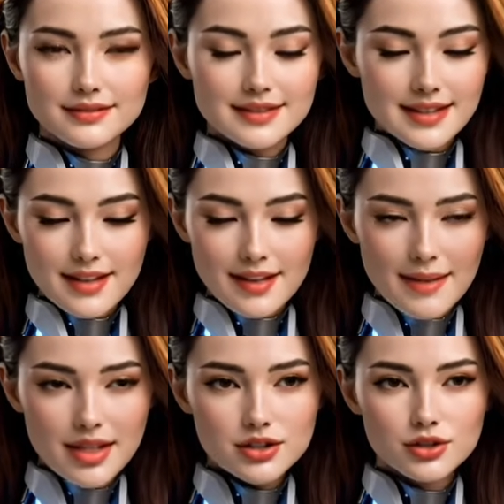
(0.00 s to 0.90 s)
Pawn
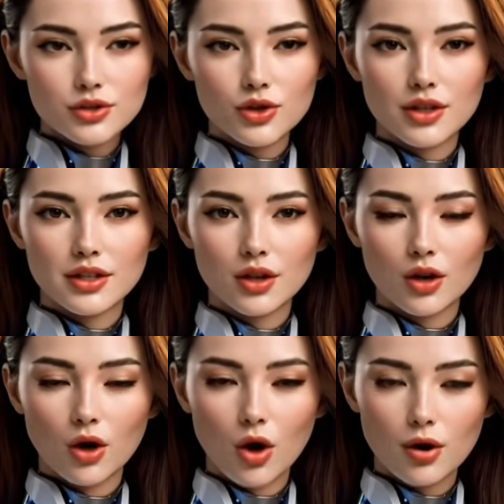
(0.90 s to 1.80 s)
takes knight,
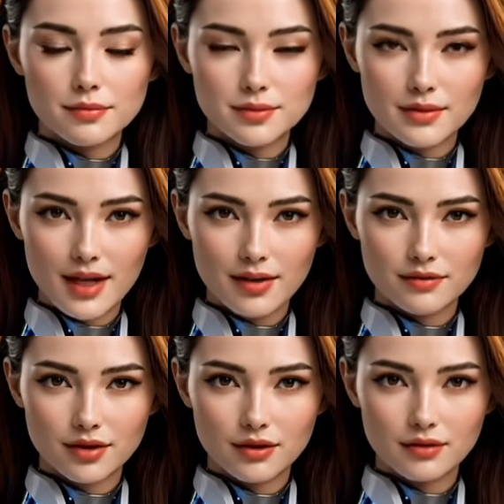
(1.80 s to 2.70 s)
his rook takes my
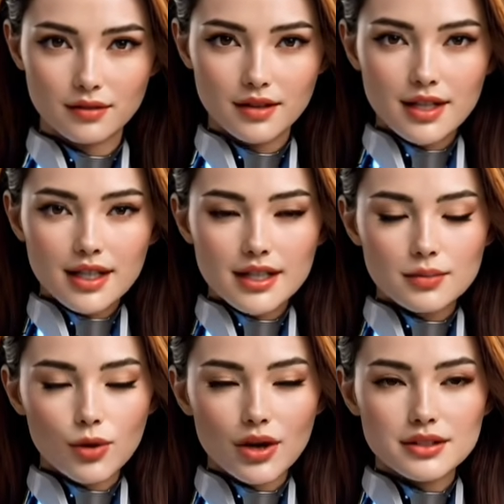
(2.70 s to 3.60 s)
rook, I
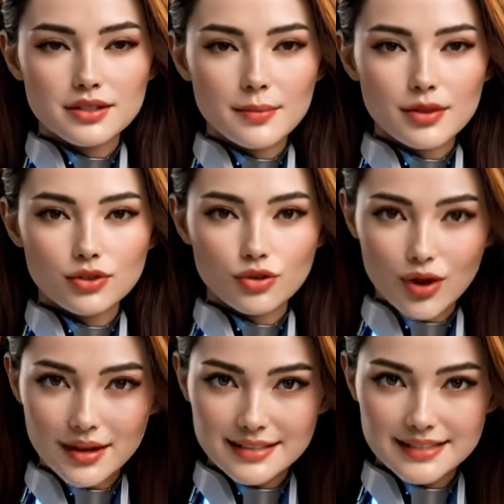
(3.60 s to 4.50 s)
take back, his
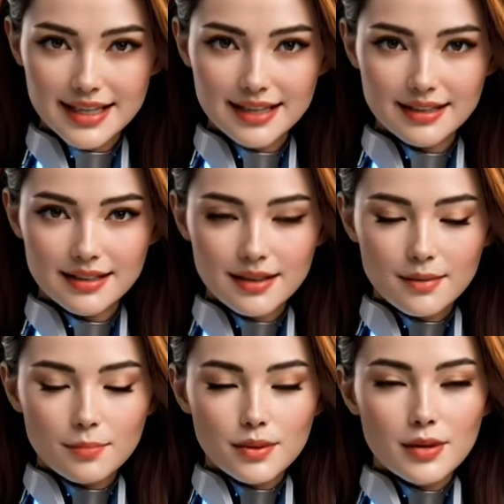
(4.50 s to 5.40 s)
knight comes to
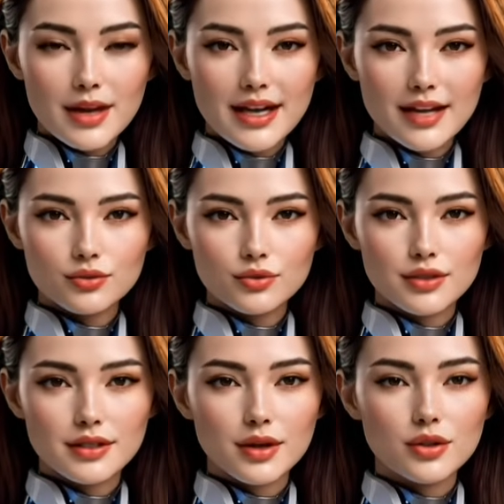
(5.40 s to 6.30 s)
g7 and my
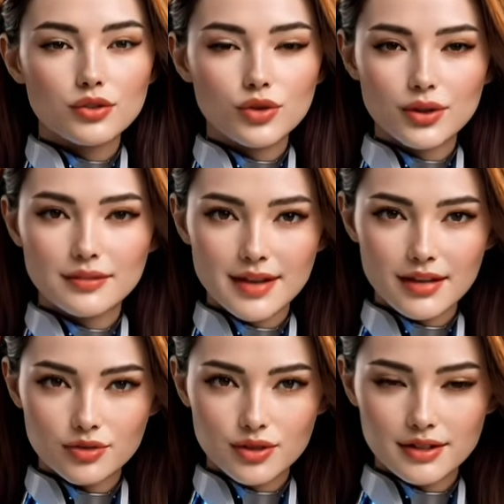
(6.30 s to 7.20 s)
bishop drops to
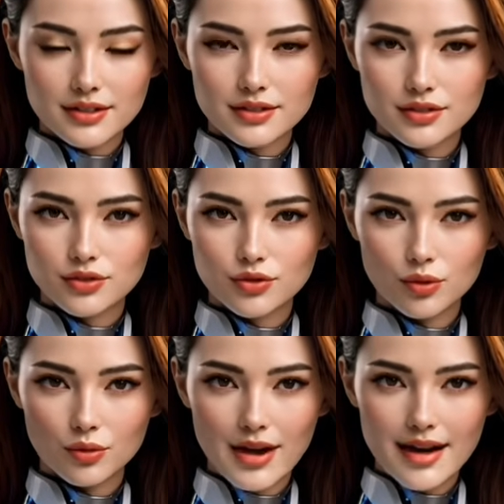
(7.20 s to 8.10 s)
g6.
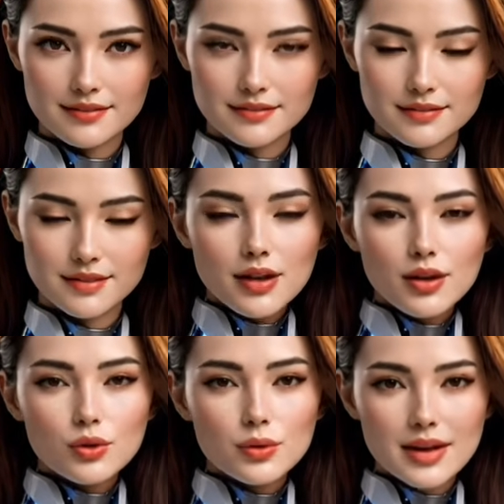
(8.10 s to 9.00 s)
His rook goes to
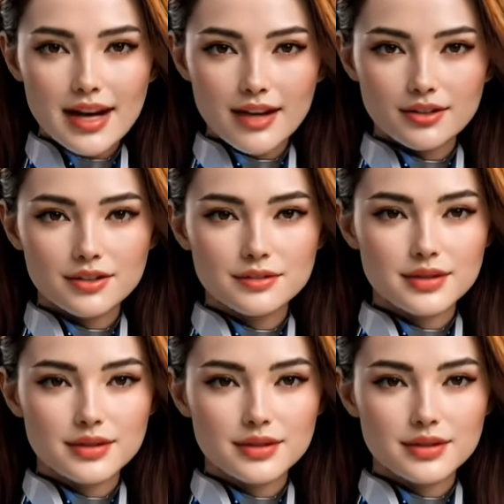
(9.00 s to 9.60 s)
f8.